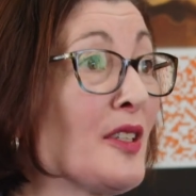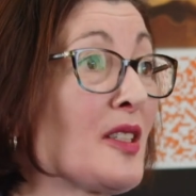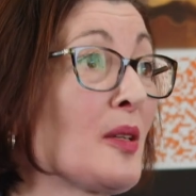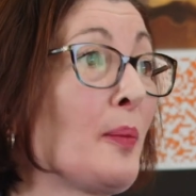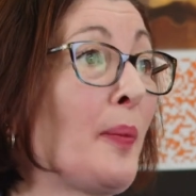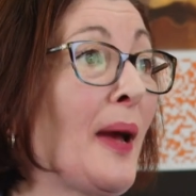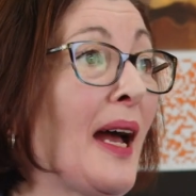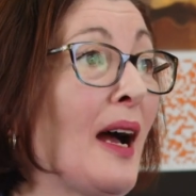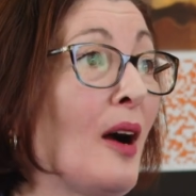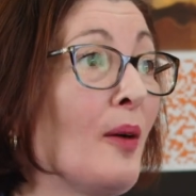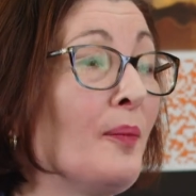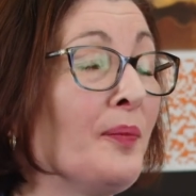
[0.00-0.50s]
It's
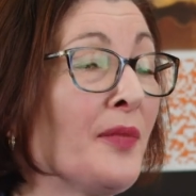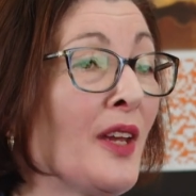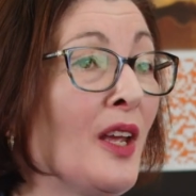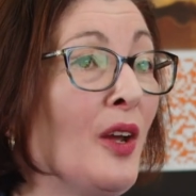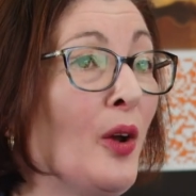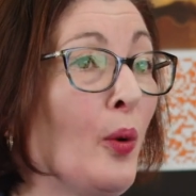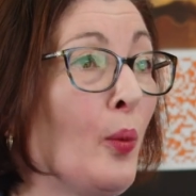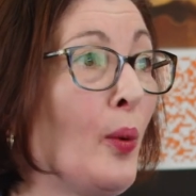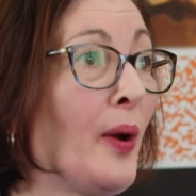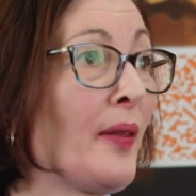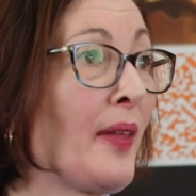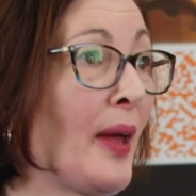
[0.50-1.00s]
about
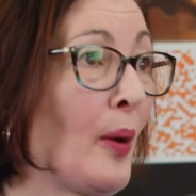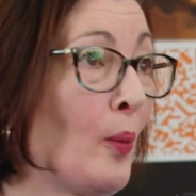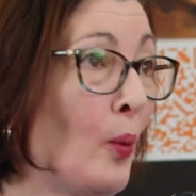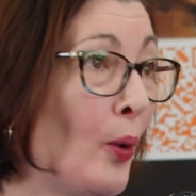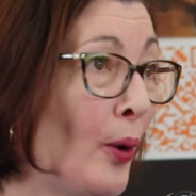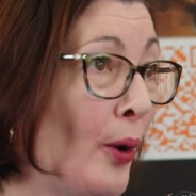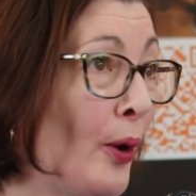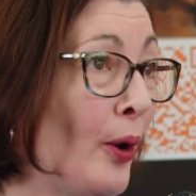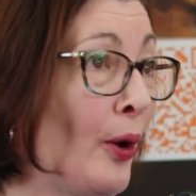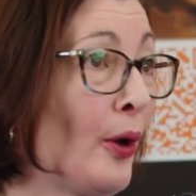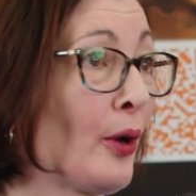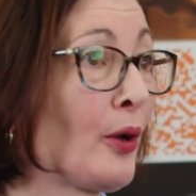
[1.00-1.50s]
where they
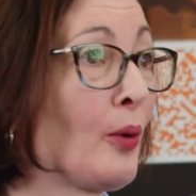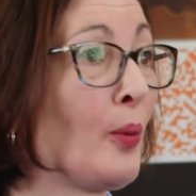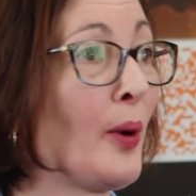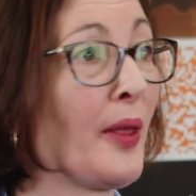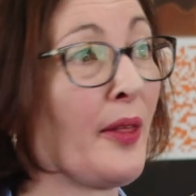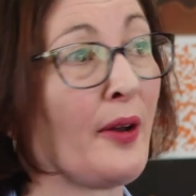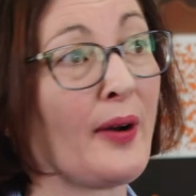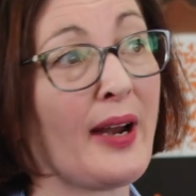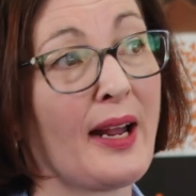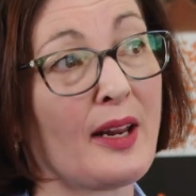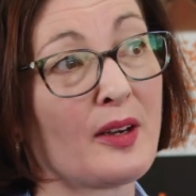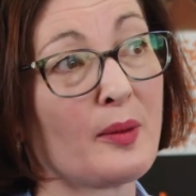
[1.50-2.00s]
work, where
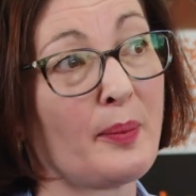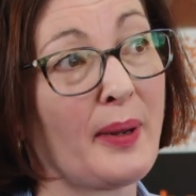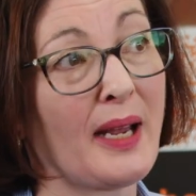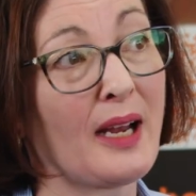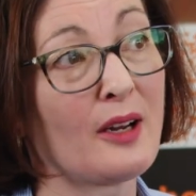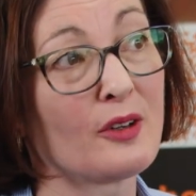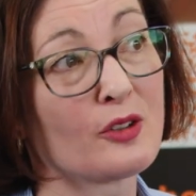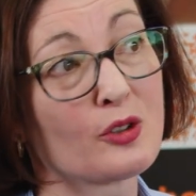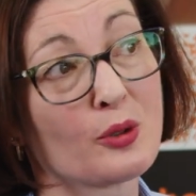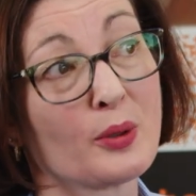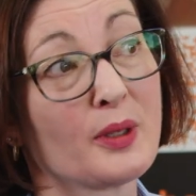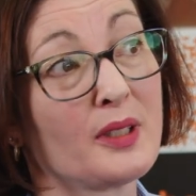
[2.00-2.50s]
they're out and
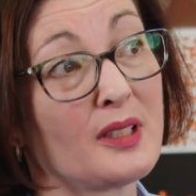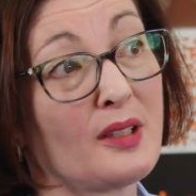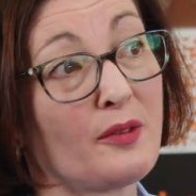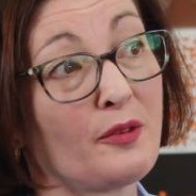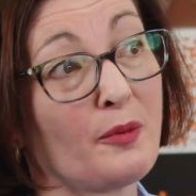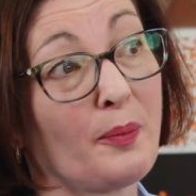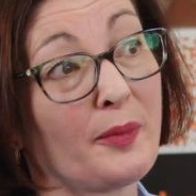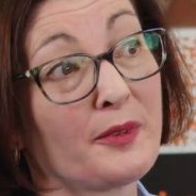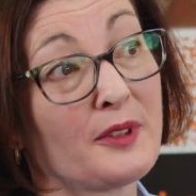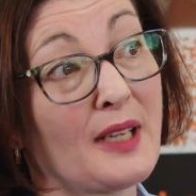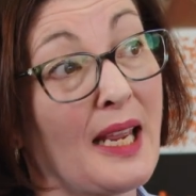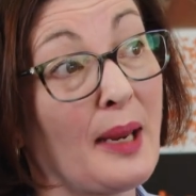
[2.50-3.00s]
about during
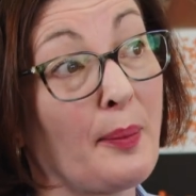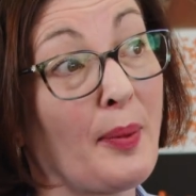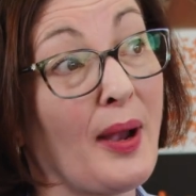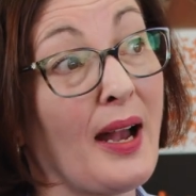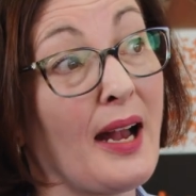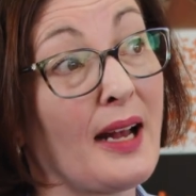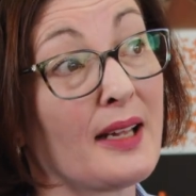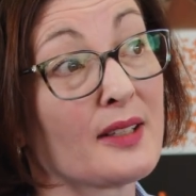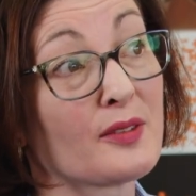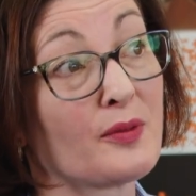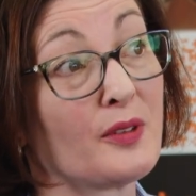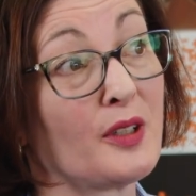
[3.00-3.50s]
different day
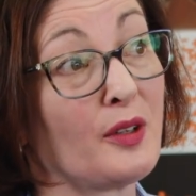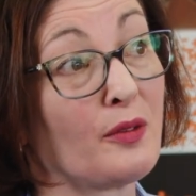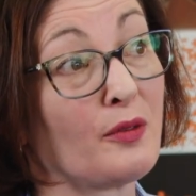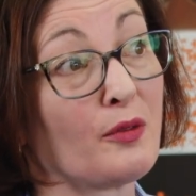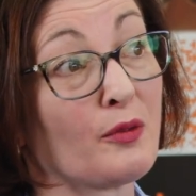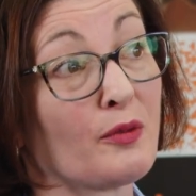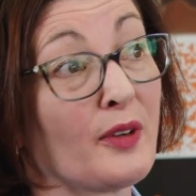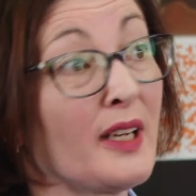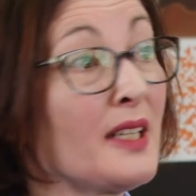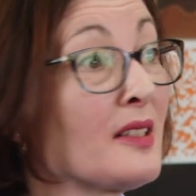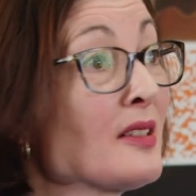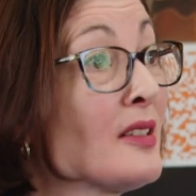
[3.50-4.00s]
parts for
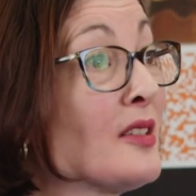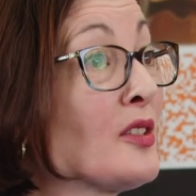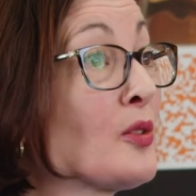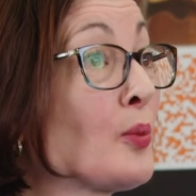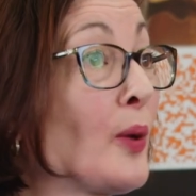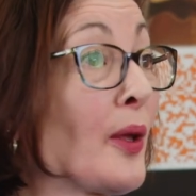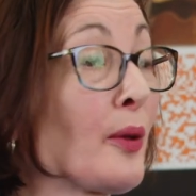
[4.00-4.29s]
different reasons,